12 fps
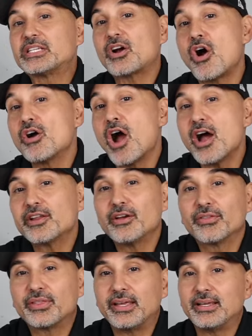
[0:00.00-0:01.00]
car audio
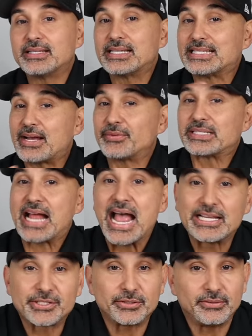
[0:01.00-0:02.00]
thing since I was in
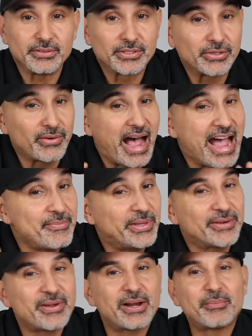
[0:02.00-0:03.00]
high school. So I've been
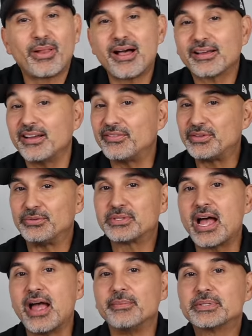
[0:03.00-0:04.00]
around the block a few
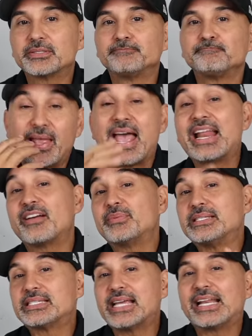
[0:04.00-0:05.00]
times. And I've been
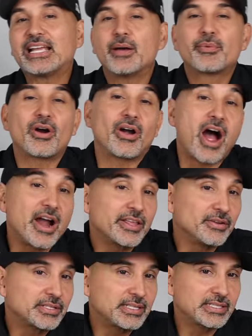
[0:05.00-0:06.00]
setting up car
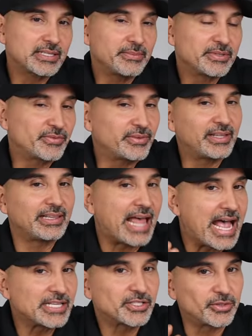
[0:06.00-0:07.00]
audio systems for the
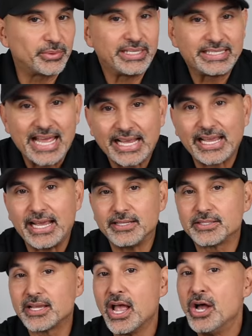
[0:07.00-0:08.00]
last 3
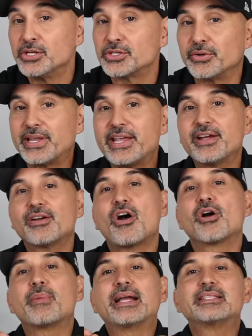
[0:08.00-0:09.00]
decades. So here
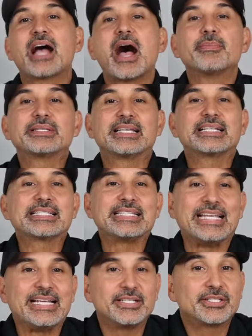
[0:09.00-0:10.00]
are my top 6
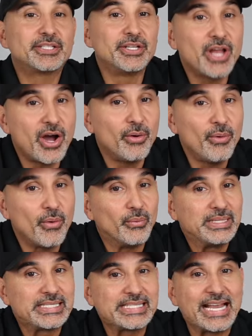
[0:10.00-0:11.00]
things to know
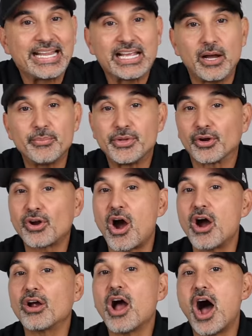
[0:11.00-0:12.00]
when setting up your
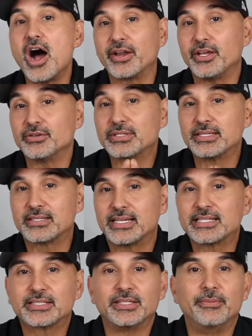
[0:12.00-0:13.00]
car audio
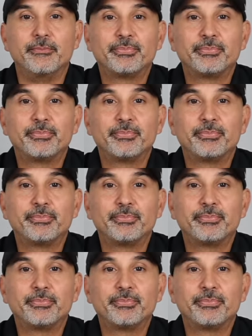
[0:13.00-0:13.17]
system.